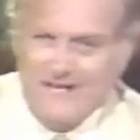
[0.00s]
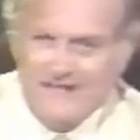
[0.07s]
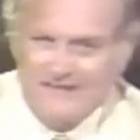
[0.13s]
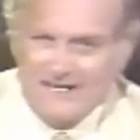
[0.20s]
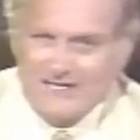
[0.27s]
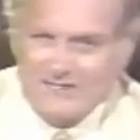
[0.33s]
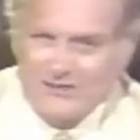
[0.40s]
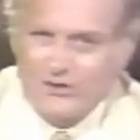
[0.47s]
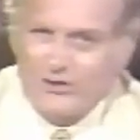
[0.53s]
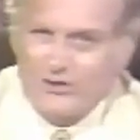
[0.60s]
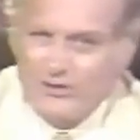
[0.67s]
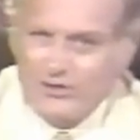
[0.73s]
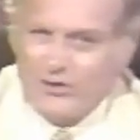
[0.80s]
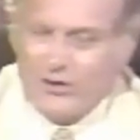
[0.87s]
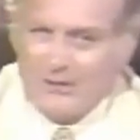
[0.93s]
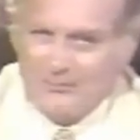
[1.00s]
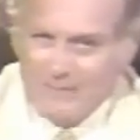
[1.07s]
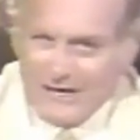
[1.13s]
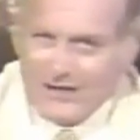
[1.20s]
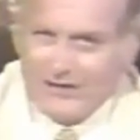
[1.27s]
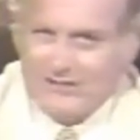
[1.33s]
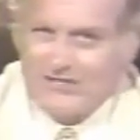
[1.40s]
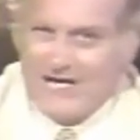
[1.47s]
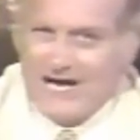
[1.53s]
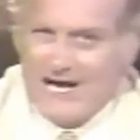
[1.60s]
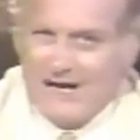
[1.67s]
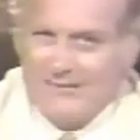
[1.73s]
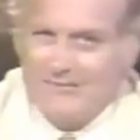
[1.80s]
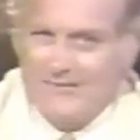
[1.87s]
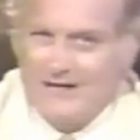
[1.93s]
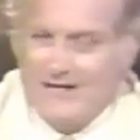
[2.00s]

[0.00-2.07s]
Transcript: that you'll do a better job